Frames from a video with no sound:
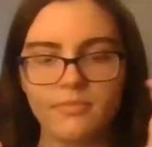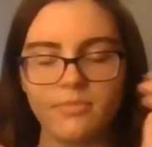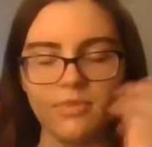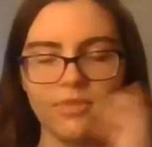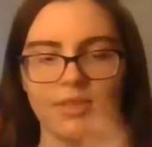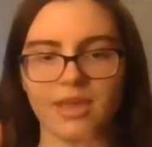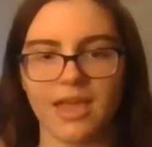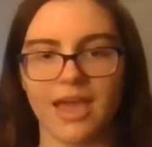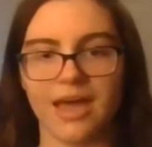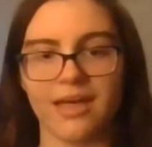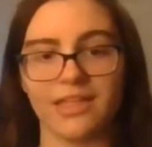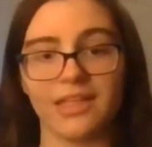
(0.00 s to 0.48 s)

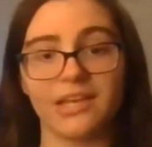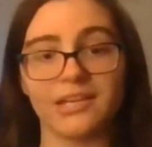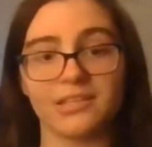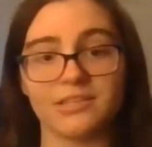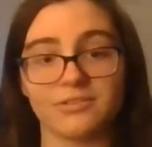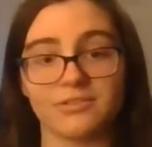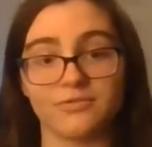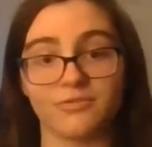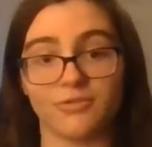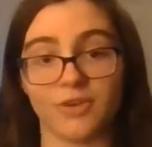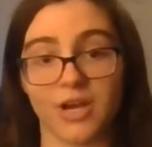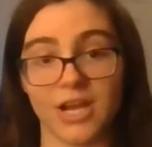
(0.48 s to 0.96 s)

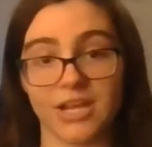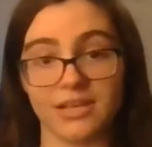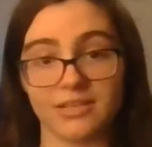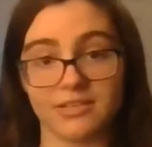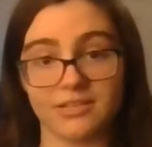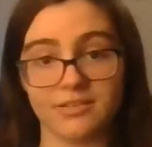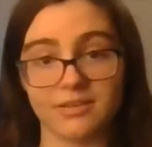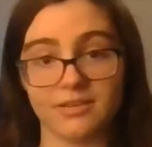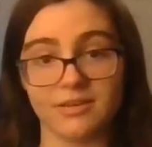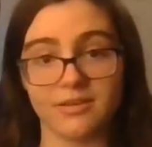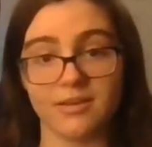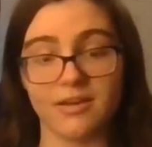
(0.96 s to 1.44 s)
Kaladin's
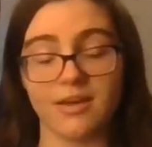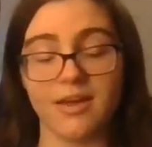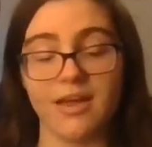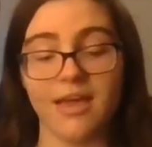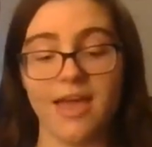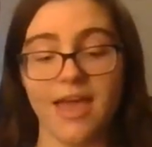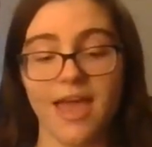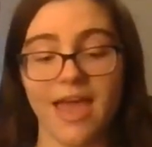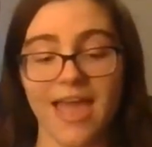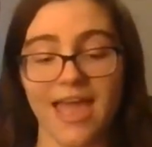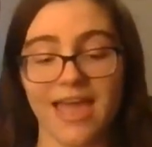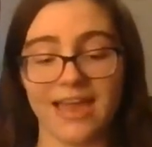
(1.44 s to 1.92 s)
friend,
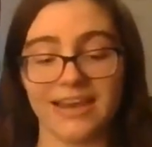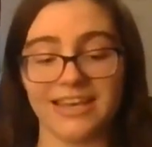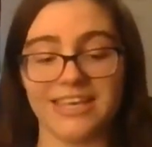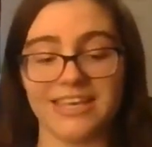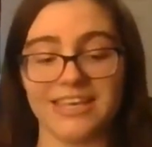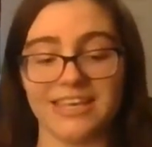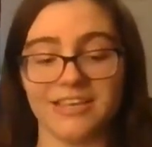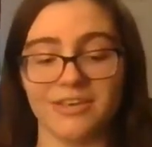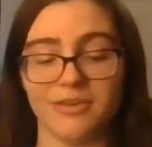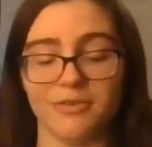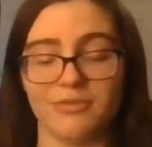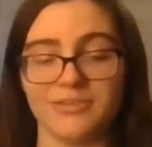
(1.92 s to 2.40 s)
and
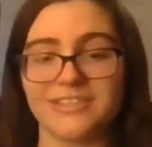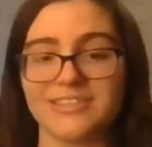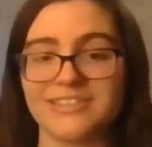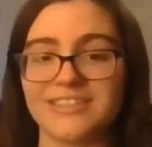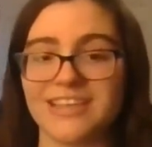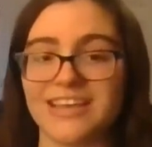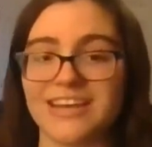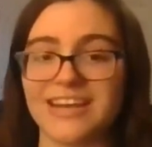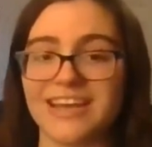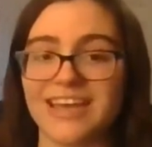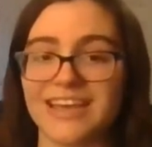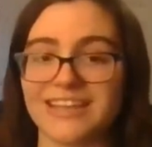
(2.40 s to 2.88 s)
he uses
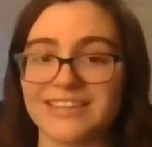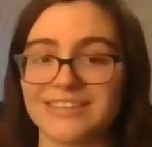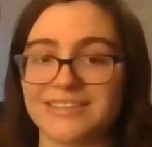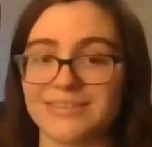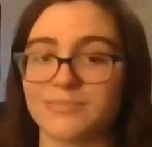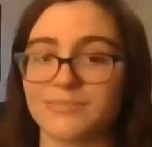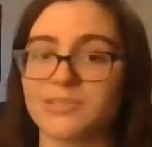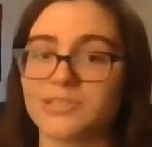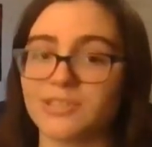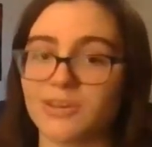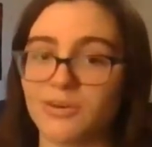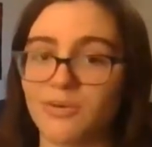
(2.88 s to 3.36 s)
that against
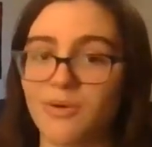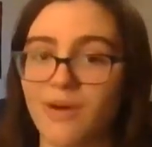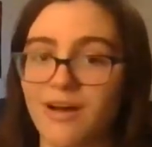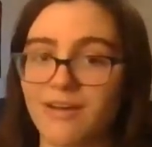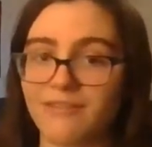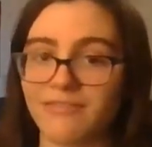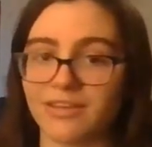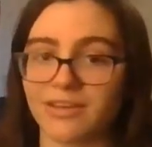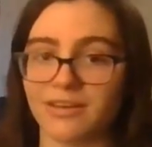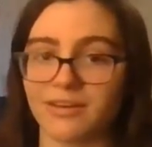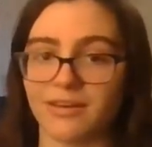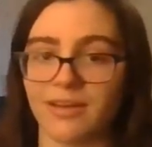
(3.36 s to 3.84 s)
him so
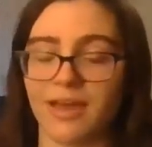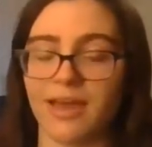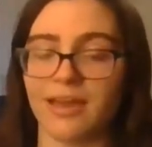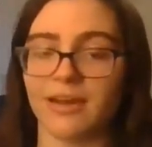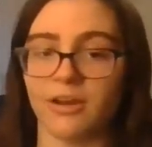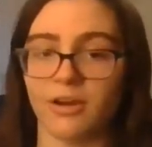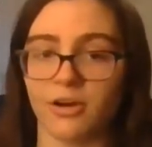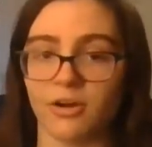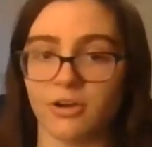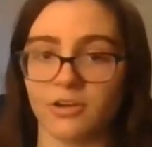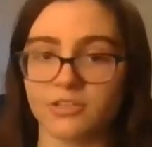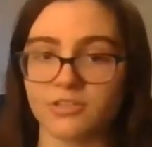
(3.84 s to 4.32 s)
often, and
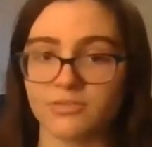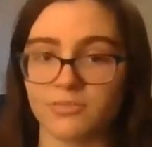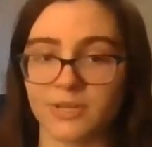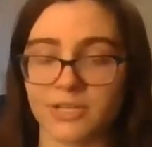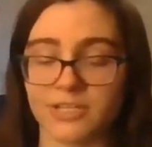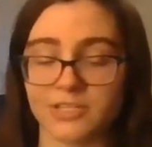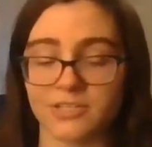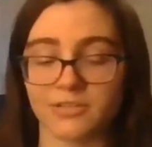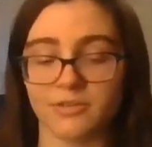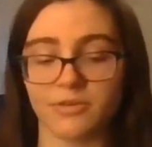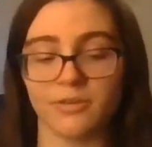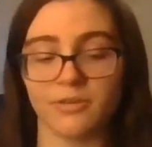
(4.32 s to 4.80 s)
it hurts my
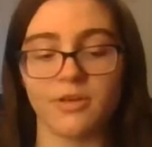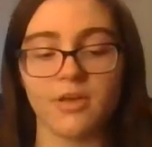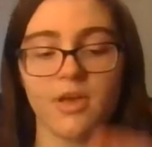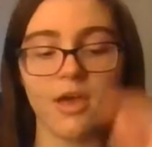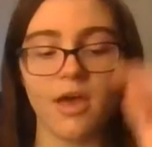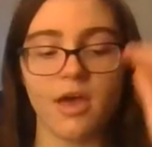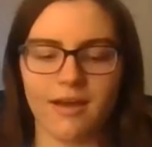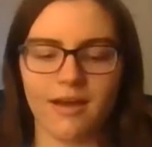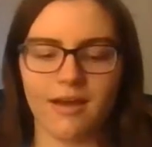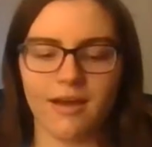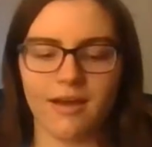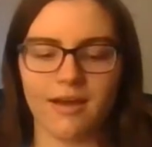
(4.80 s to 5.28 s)
soul.
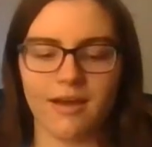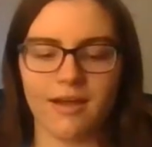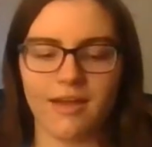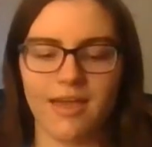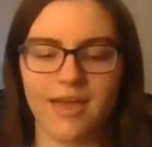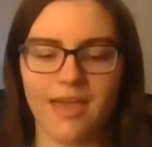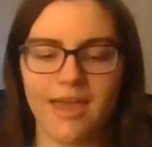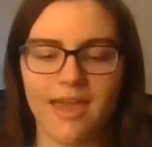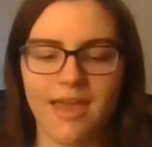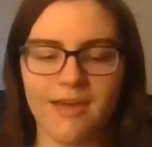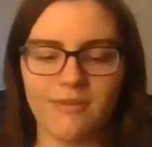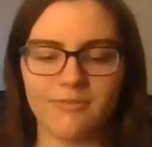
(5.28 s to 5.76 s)

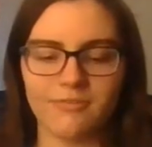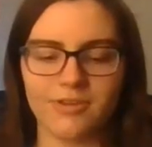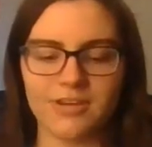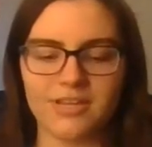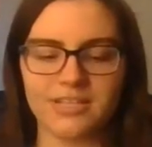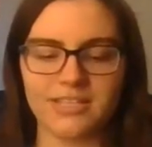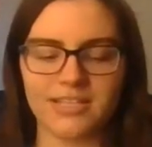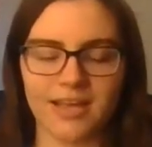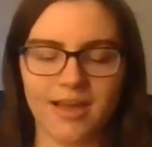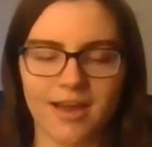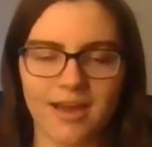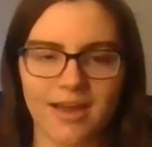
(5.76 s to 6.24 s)
Every
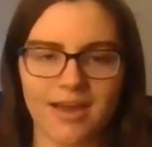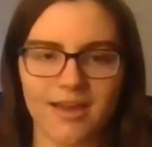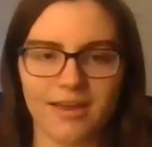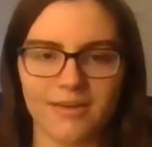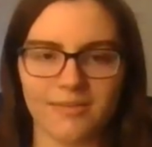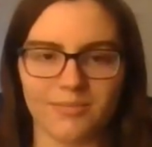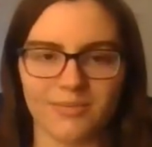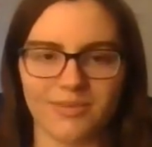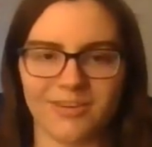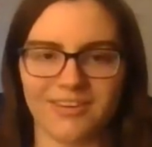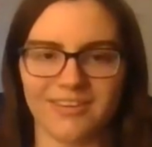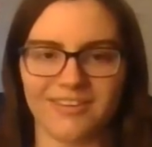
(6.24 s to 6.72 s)

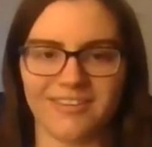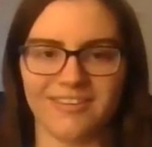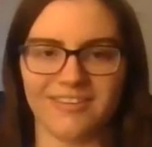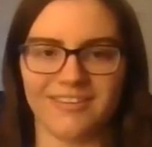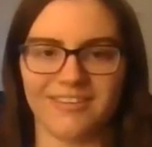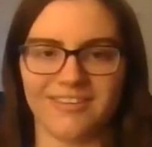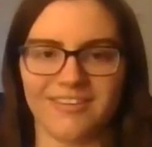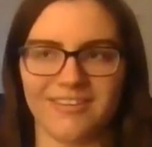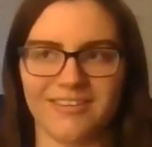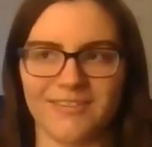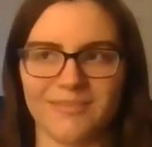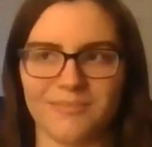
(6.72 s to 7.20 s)
time
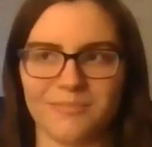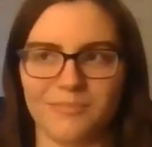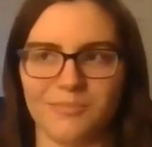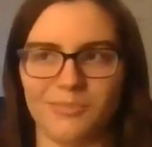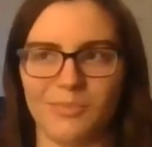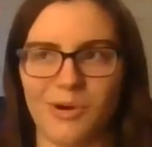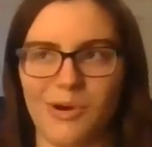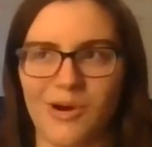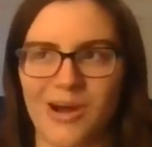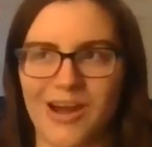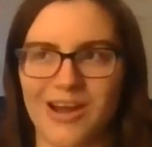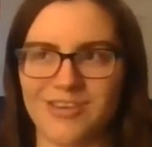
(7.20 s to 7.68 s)

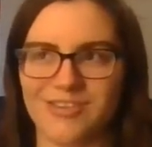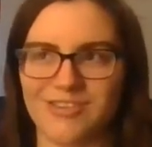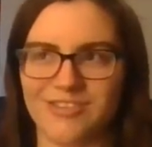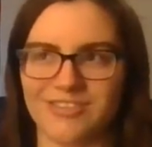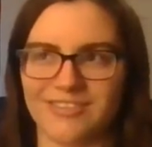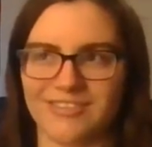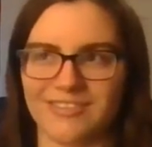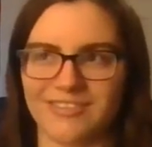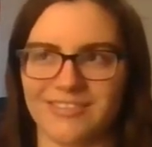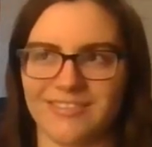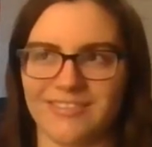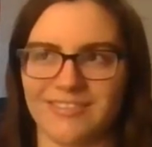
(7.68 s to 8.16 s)
Moash
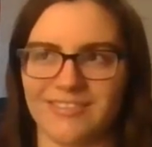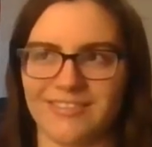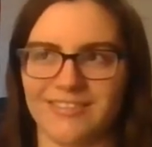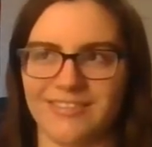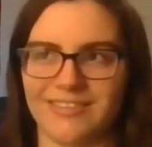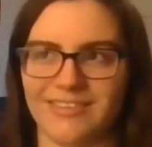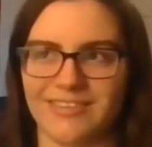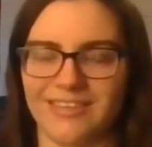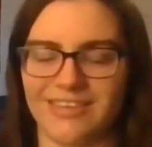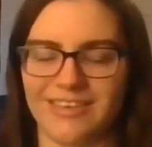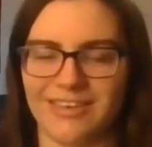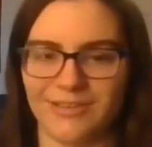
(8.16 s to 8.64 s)

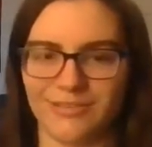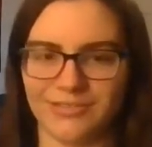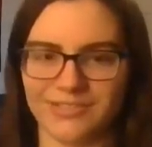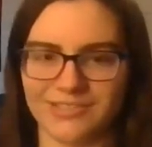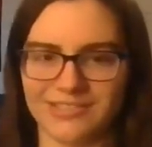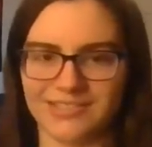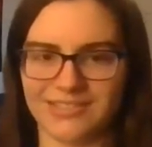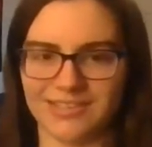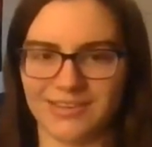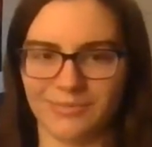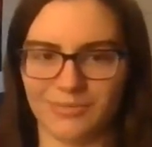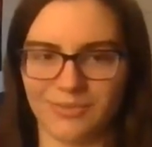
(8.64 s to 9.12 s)
kills
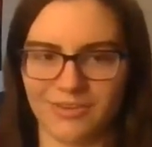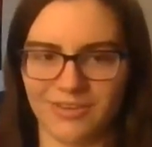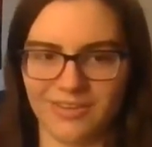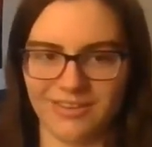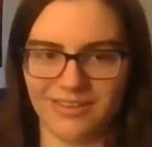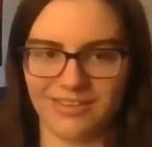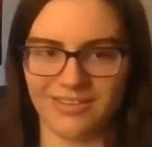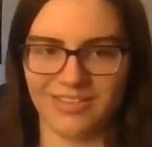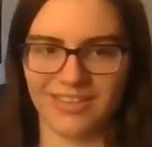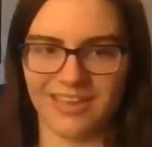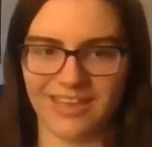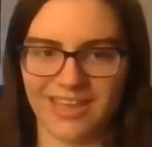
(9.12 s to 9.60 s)

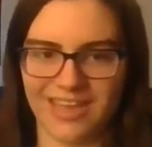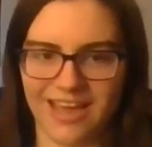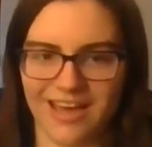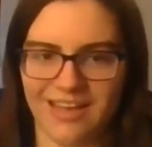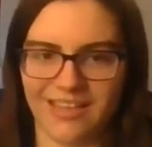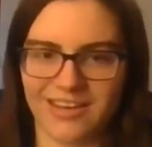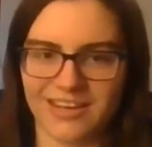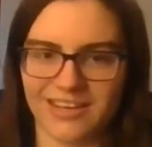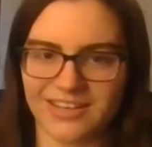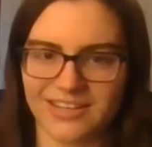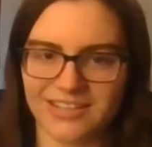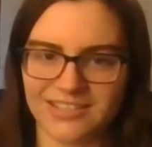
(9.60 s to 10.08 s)
someone that
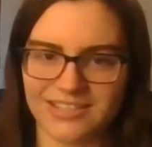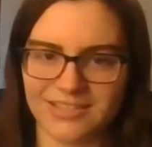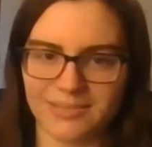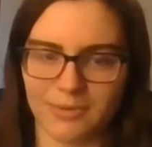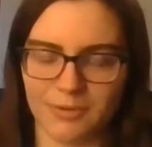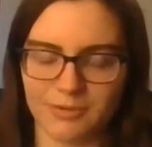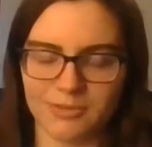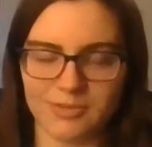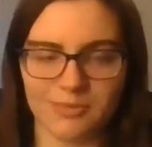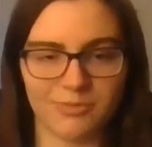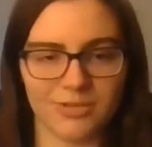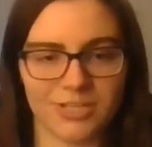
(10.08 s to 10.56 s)
Kaladin is
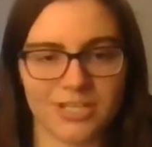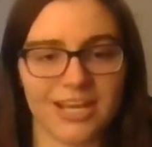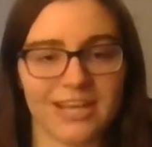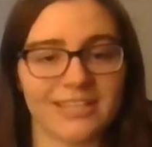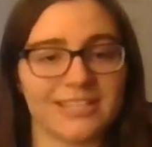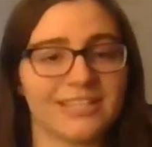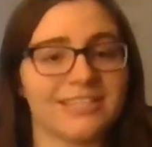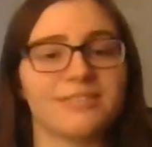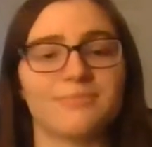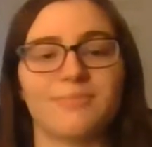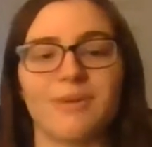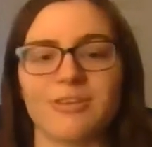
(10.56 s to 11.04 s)
supposed to
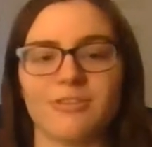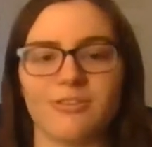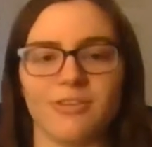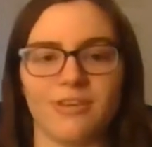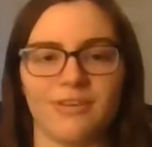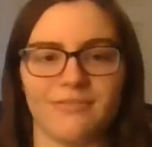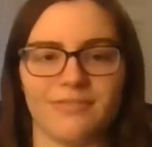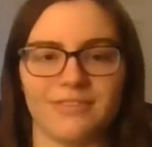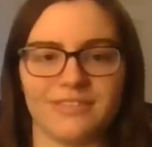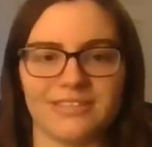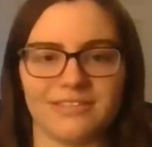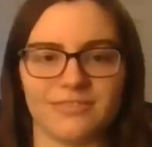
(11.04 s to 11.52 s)
protect, especially
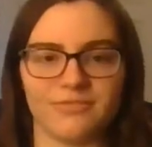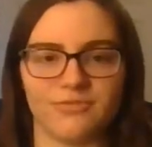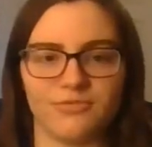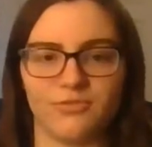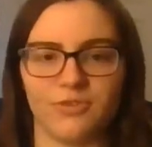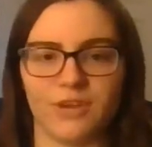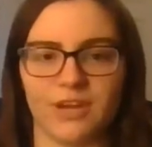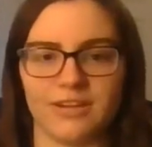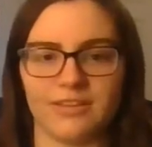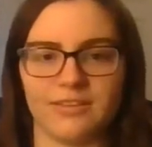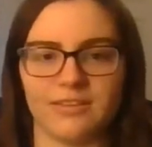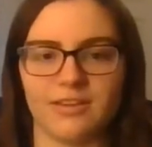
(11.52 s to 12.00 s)
if it's his
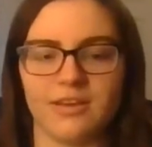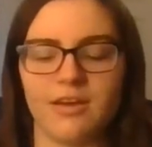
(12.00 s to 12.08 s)
friend,